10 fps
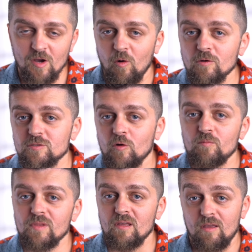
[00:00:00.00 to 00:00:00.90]
Also,
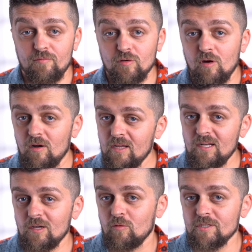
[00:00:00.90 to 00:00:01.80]
if you got
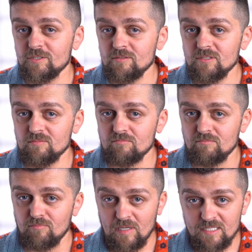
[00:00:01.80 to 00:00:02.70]
any questions,
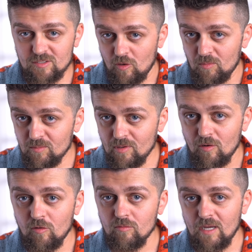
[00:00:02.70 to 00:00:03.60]
please comment
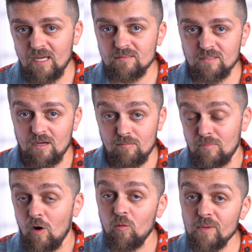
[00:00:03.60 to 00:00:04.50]
below and
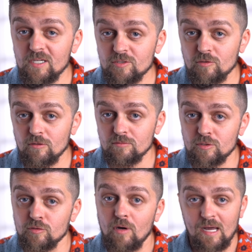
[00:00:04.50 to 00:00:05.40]
I'll make sure
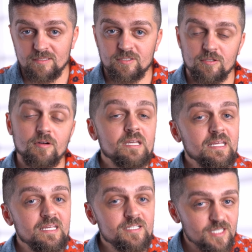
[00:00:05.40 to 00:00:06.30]
to answer
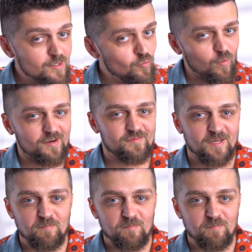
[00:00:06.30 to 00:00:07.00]
each and one of them.